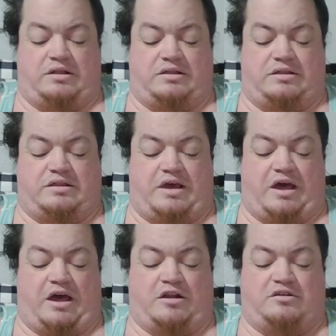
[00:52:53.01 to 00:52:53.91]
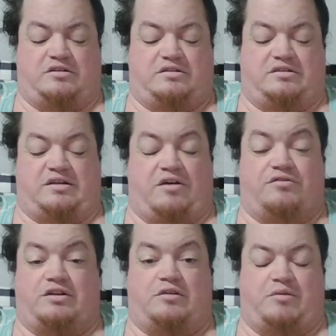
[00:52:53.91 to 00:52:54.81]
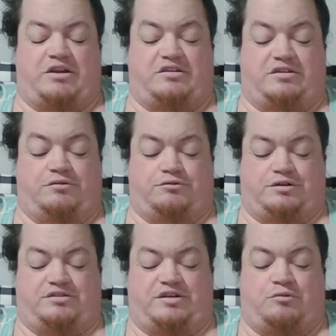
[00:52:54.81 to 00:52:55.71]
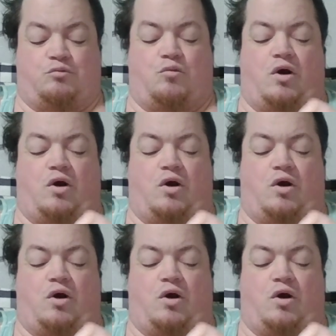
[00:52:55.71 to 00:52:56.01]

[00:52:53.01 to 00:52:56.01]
And that definitely made a difference in